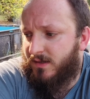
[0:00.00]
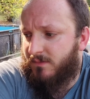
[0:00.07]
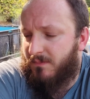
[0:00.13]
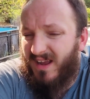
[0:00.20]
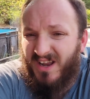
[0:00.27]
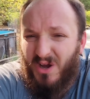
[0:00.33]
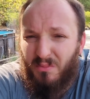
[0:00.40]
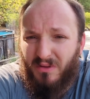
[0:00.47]

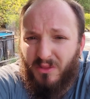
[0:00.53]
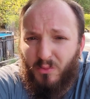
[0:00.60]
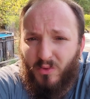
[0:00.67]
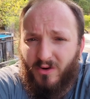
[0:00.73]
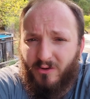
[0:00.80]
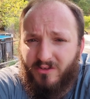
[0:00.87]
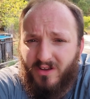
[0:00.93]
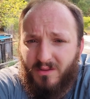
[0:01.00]
Might help in the
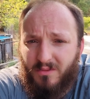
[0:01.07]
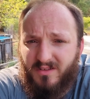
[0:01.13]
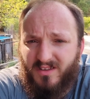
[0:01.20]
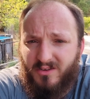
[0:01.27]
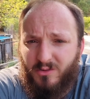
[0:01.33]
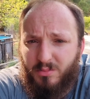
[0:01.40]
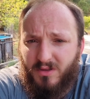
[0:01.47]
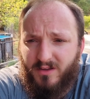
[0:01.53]
winter time because
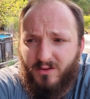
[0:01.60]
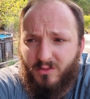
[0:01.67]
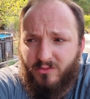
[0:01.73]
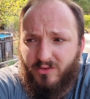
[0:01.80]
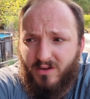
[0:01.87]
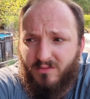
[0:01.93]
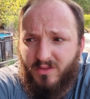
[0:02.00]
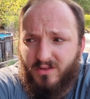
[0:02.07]
I do plan on
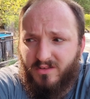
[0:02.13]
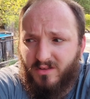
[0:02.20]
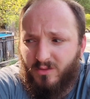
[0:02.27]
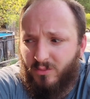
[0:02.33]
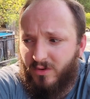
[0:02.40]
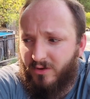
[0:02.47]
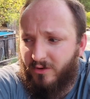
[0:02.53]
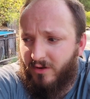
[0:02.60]
driving this in the
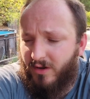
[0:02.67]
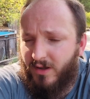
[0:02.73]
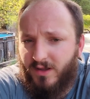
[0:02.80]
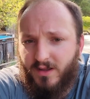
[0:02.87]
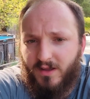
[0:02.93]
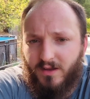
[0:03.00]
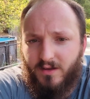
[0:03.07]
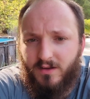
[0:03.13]
winter.
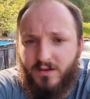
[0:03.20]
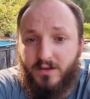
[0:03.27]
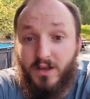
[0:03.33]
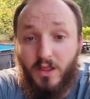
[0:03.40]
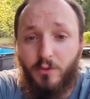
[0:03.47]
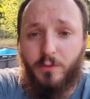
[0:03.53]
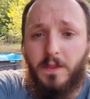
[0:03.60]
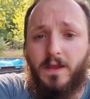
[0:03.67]

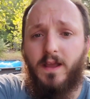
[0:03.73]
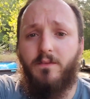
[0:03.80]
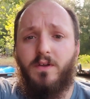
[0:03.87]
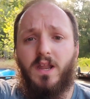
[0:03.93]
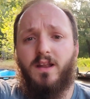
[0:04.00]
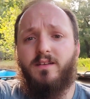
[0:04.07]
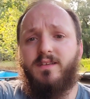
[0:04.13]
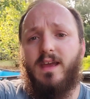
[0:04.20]
Another thing I've
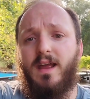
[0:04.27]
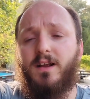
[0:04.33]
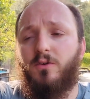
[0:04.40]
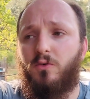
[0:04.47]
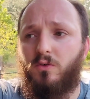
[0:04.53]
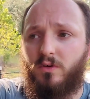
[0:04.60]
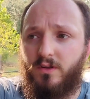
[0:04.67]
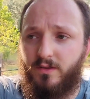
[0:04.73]
got to
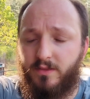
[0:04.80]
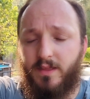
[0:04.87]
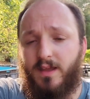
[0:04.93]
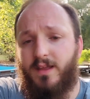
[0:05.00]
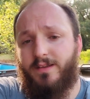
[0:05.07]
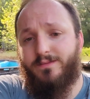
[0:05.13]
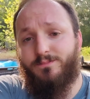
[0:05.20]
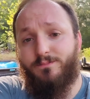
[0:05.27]
tackle
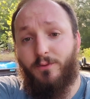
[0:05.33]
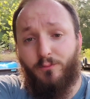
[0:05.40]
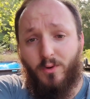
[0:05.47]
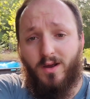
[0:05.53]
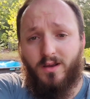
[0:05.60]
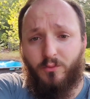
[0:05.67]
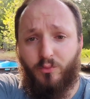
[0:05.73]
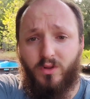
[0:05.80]
that
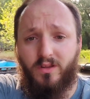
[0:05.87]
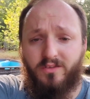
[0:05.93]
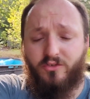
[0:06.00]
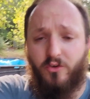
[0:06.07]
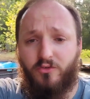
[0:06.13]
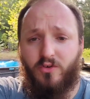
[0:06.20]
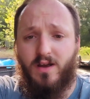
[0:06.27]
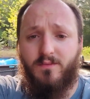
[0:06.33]
before I can really
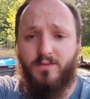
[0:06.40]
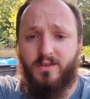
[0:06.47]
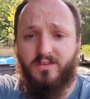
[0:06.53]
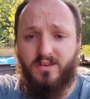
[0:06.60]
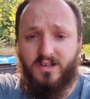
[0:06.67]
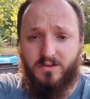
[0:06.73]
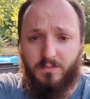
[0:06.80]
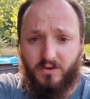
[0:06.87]
start driving
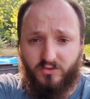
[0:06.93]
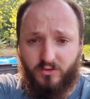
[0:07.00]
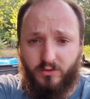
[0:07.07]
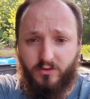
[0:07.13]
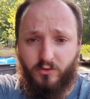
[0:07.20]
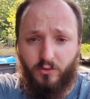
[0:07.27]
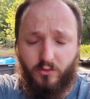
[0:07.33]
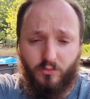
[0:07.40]
this,
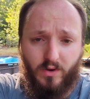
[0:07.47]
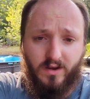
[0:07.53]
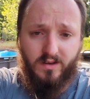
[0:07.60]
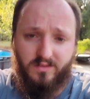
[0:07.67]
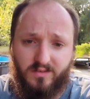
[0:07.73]
especially during rain